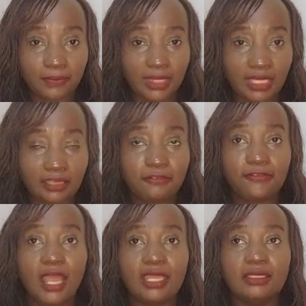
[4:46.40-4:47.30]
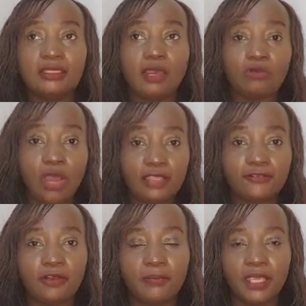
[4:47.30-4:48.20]
You find the wife
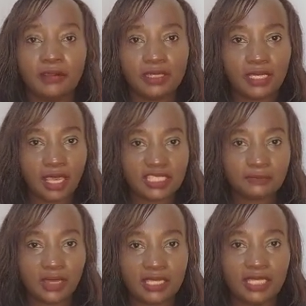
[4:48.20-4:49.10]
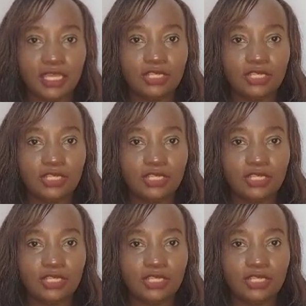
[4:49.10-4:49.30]
comparing the husband